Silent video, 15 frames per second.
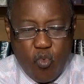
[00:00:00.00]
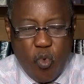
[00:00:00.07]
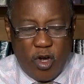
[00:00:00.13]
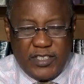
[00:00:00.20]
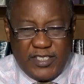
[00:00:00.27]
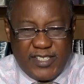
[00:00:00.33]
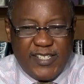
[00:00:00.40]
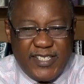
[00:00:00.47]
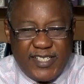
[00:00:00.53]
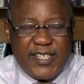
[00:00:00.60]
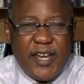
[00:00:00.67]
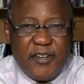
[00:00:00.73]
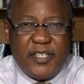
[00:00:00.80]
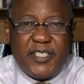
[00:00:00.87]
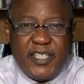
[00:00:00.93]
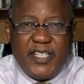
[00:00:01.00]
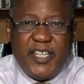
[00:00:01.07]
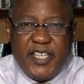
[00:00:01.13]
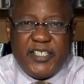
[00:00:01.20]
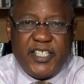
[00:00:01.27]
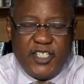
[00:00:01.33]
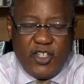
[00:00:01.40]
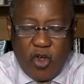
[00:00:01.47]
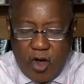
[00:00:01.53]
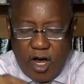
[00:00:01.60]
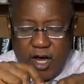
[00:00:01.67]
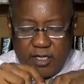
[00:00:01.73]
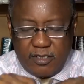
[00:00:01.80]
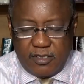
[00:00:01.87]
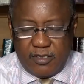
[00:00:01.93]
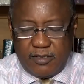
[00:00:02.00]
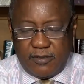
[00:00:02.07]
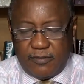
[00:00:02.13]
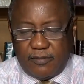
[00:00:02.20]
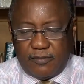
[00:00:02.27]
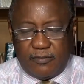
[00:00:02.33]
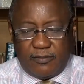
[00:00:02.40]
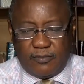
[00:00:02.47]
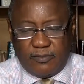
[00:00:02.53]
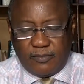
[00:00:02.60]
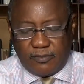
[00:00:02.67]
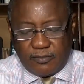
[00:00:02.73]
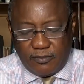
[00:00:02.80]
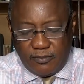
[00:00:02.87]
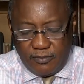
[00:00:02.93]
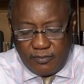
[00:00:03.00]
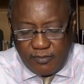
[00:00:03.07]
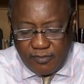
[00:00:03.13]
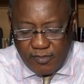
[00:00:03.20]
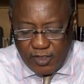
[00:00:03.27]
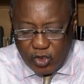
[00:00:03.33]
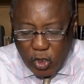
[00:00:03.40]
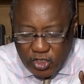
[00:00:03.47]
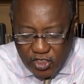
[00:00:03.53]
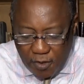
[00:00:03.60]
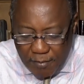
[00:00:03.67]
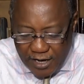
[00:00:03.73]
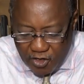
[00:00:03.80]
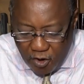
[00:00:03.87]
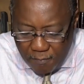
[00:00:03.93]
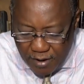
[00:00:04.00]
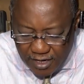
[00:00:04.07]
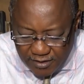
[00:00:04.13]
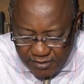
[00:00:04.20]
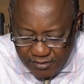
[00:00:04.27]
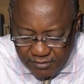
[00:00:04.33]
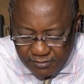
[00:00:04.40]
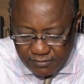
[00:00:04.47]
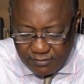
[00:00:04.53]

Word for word: what sincerity is in your heart. So it's not by command.